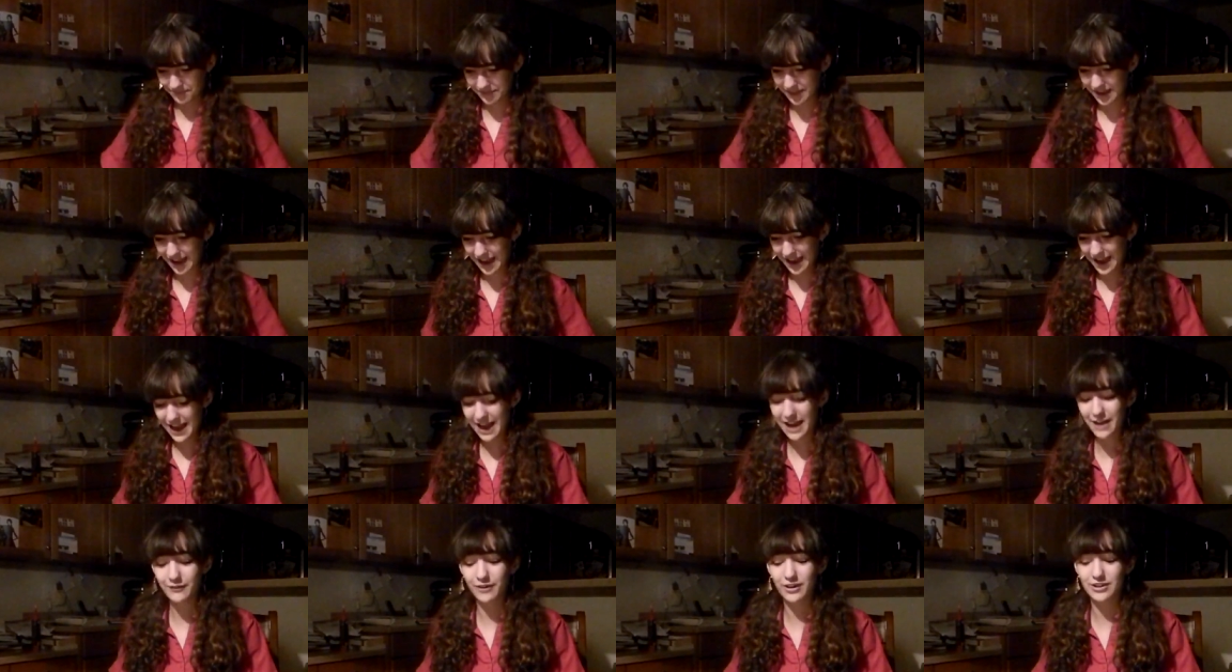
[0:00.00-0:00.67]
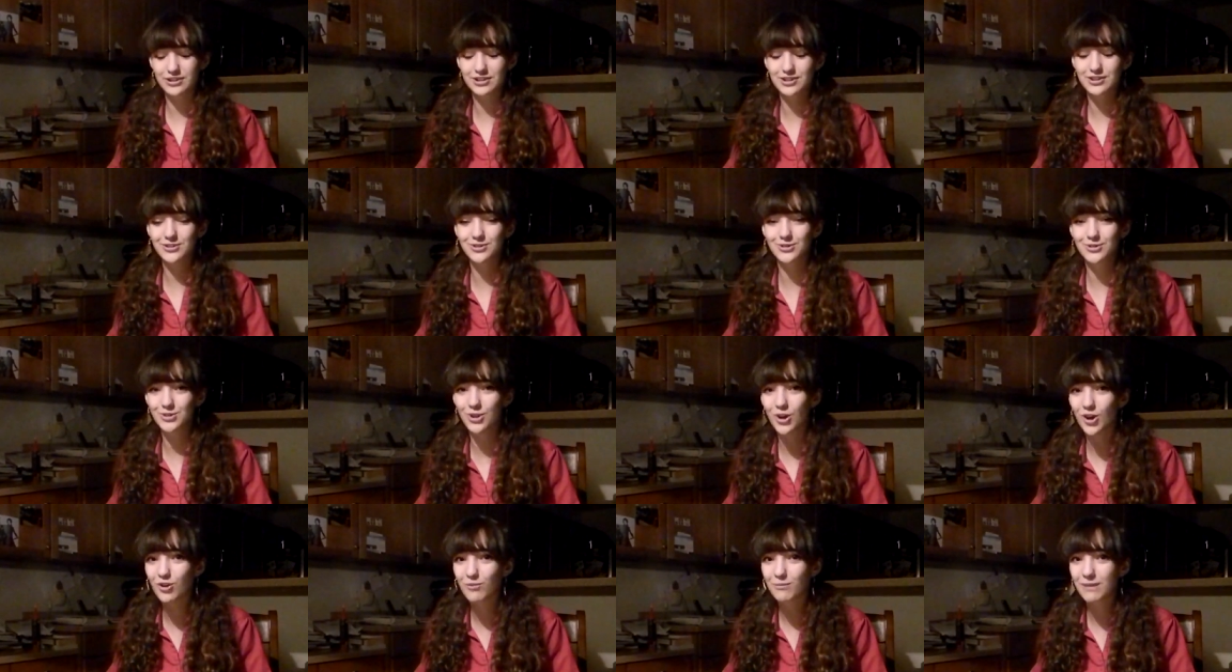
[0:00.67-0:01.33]
I have
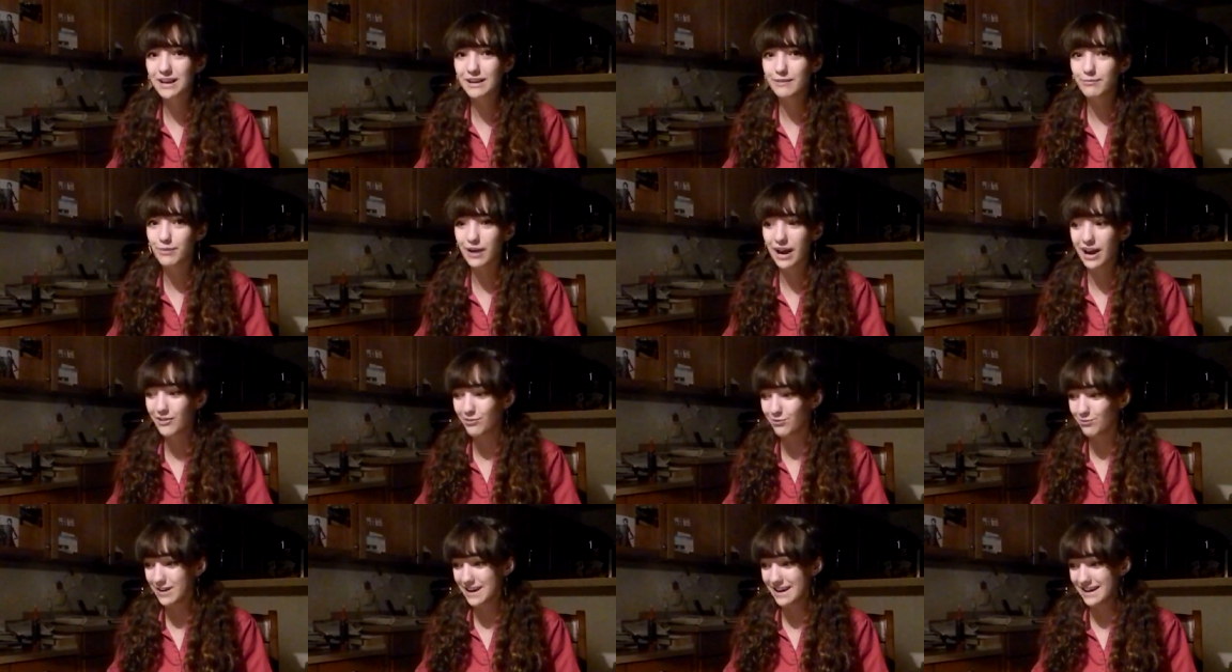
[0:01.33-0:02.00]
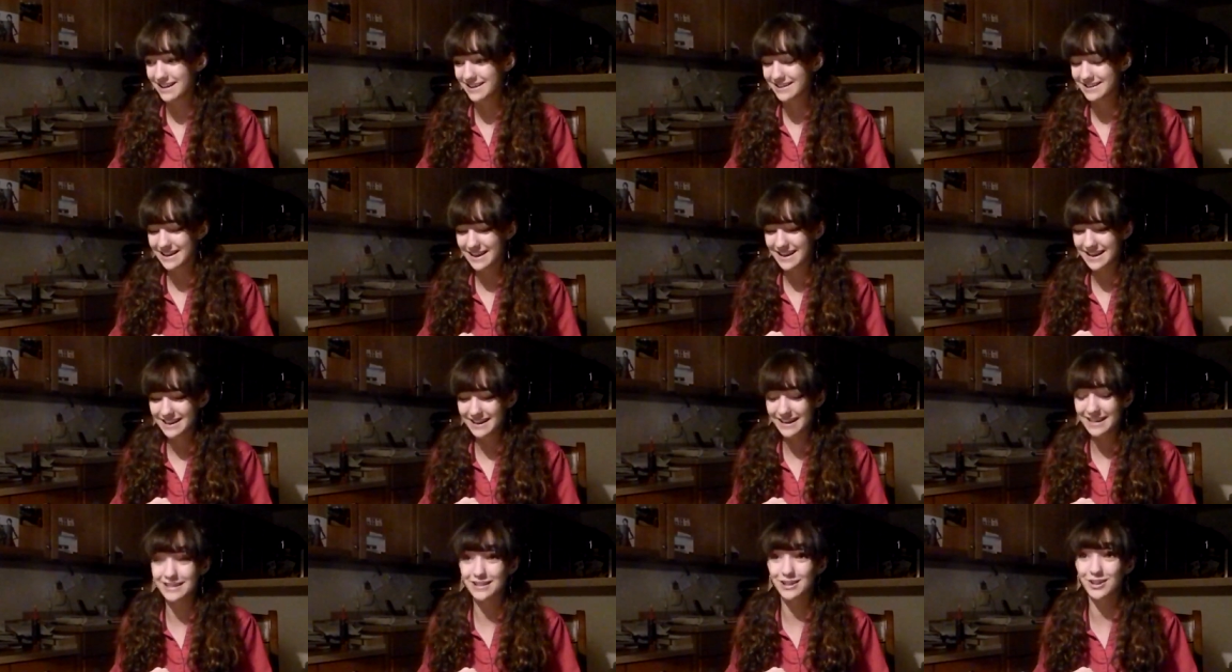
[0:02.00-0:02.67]
so many brown wigs.
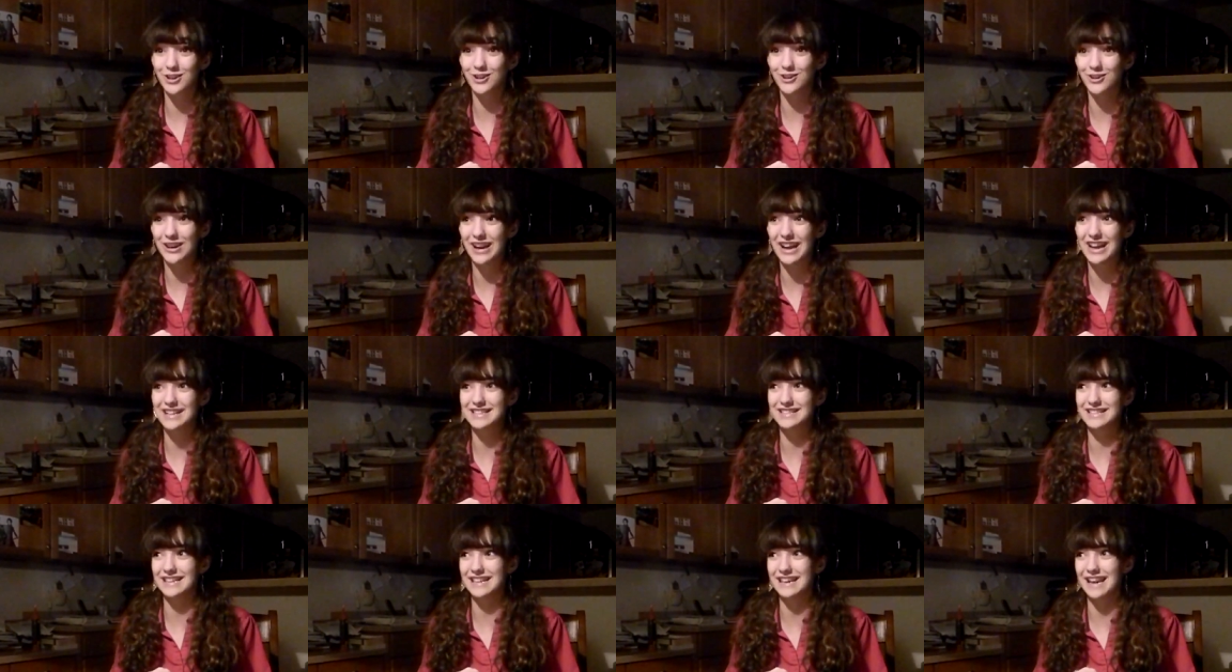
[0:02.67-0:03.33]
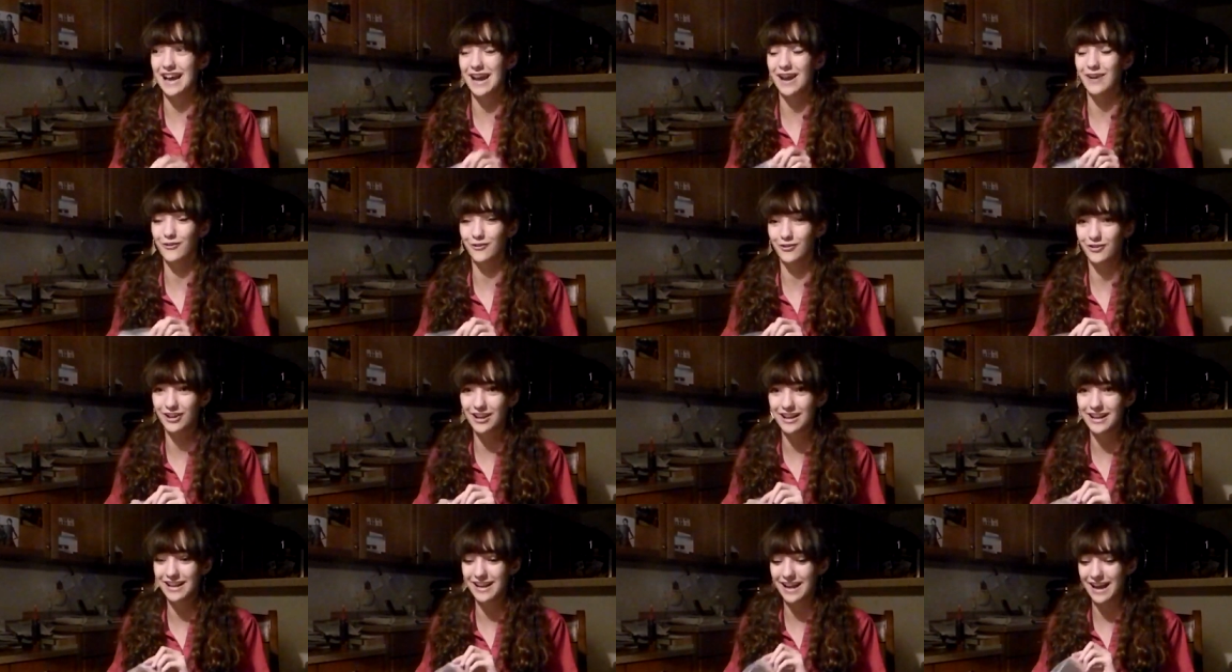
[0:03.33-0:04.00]
It is crazy. I have
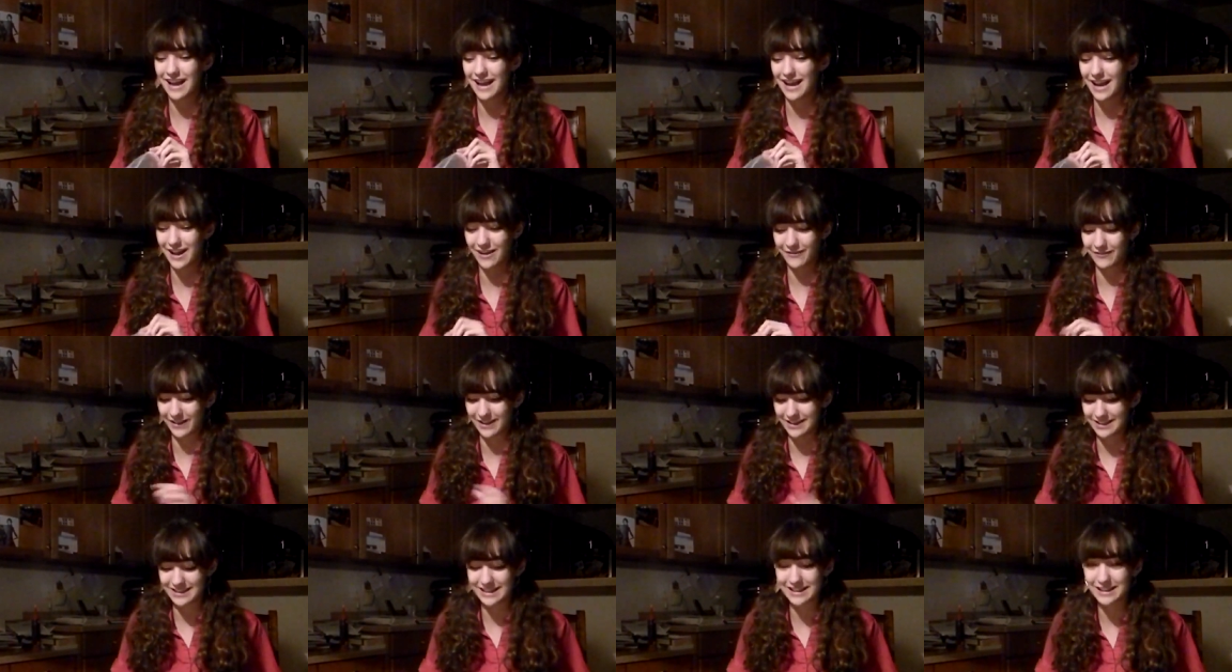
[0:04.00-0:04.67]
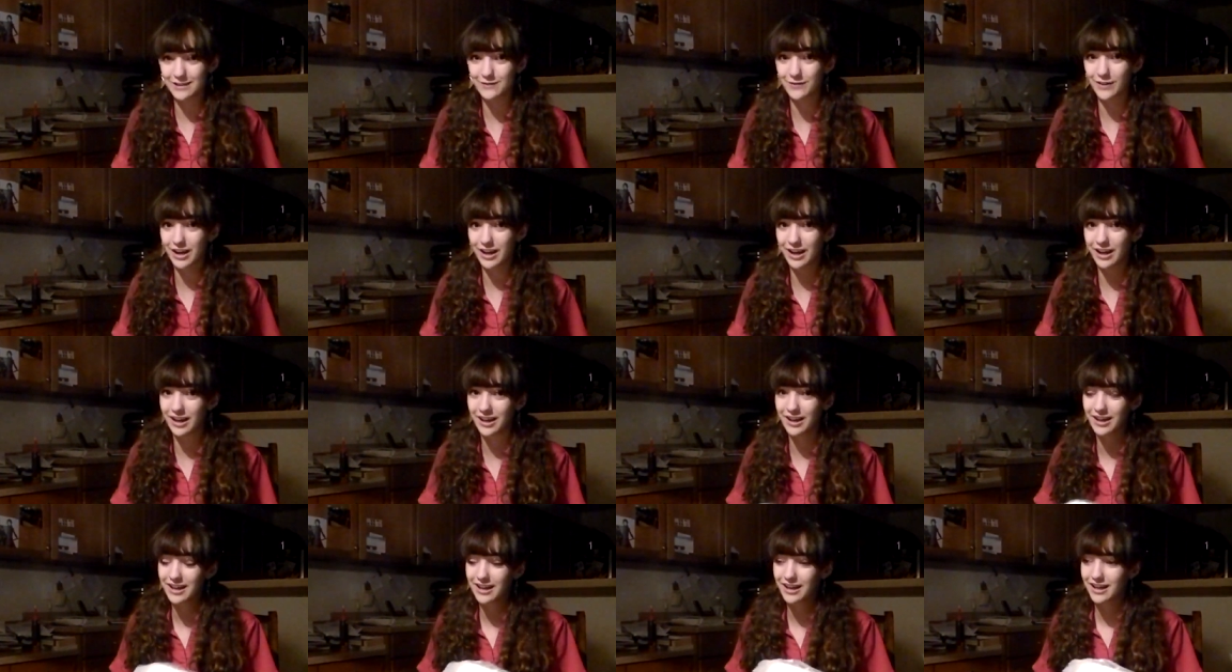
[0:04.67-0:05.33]
Rin, I have like
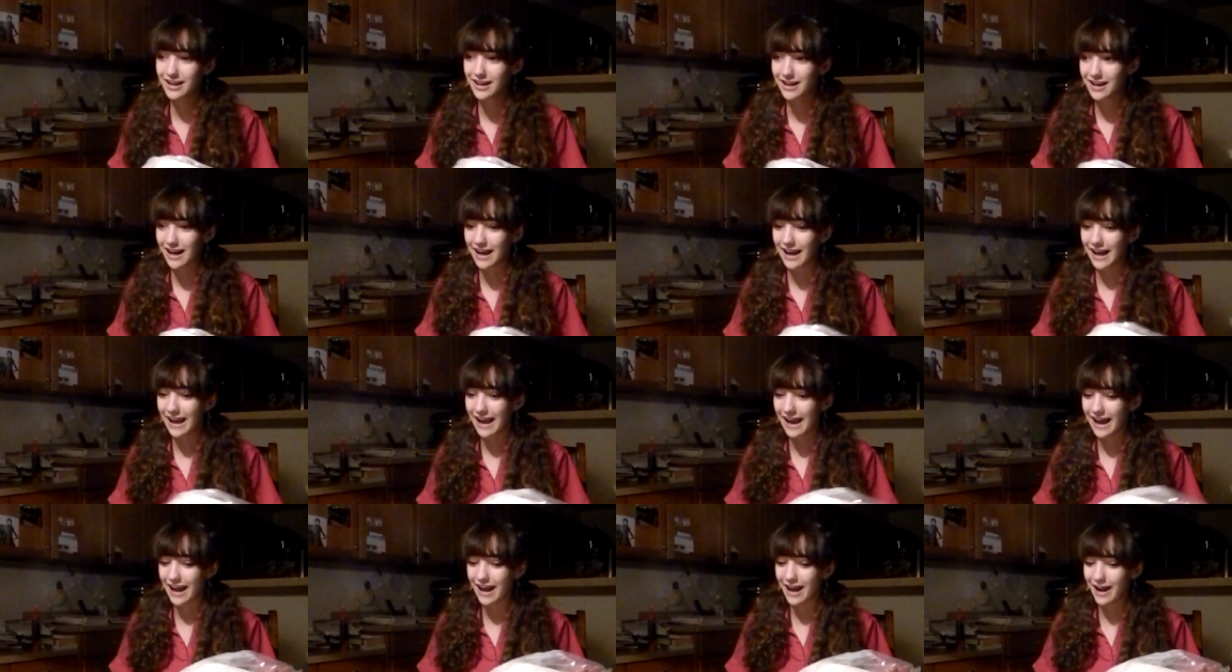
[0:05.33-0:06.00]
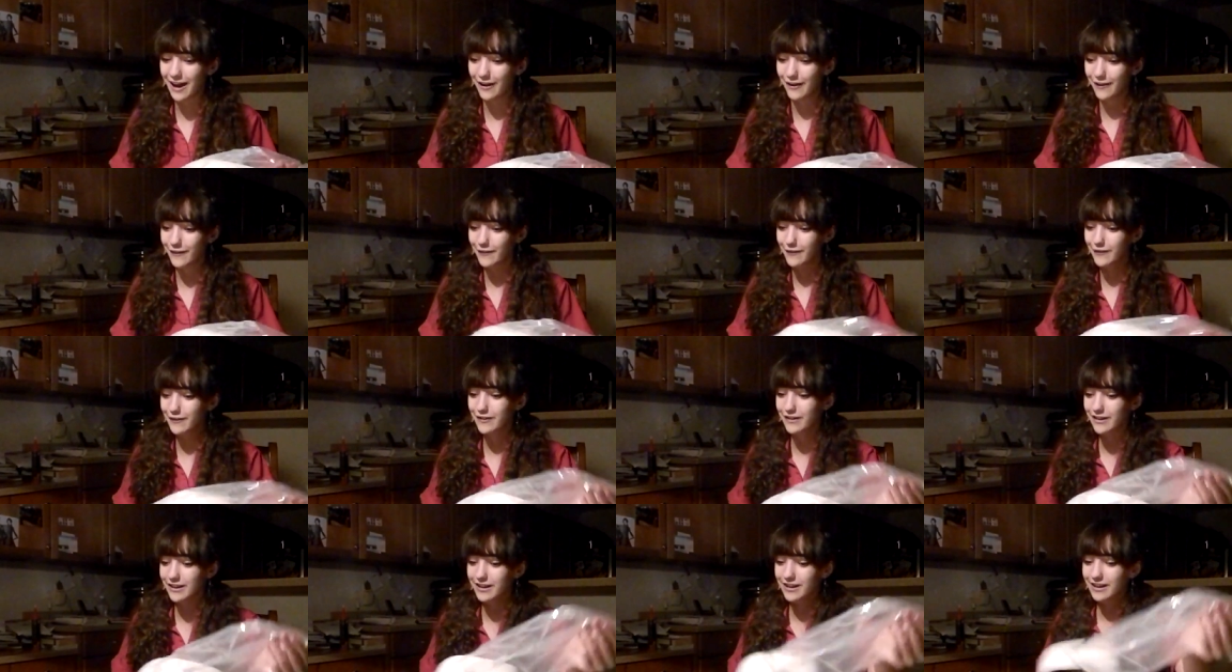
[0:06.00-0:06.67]
Diva, I
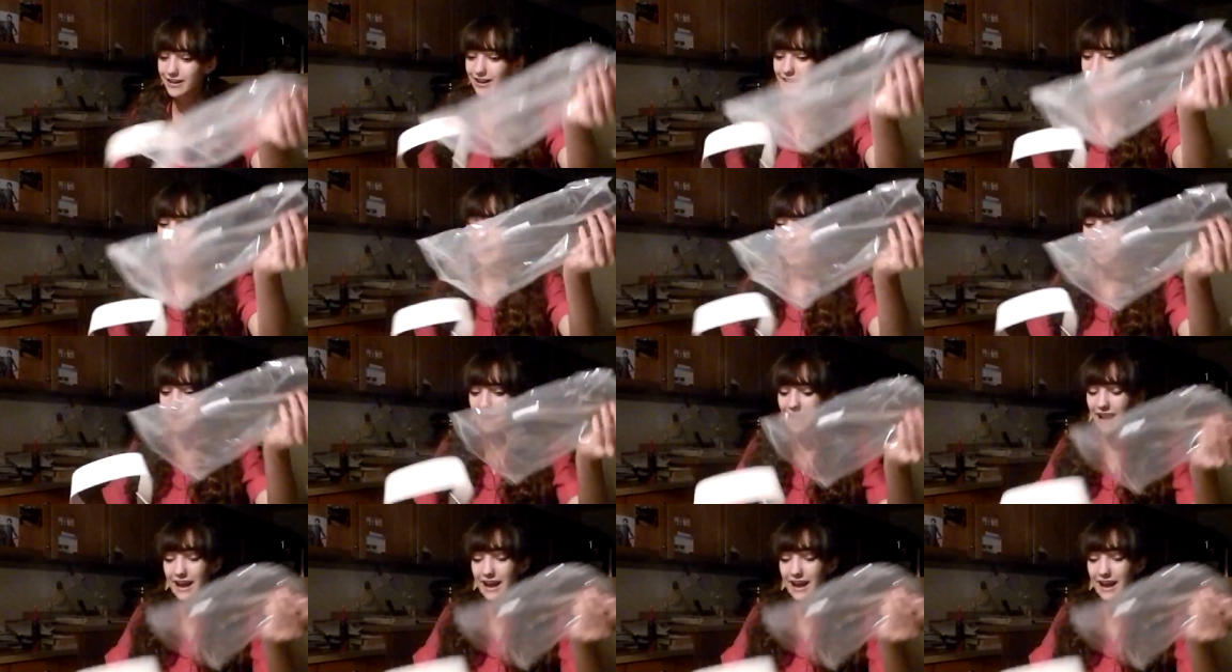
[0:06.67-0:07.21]
have...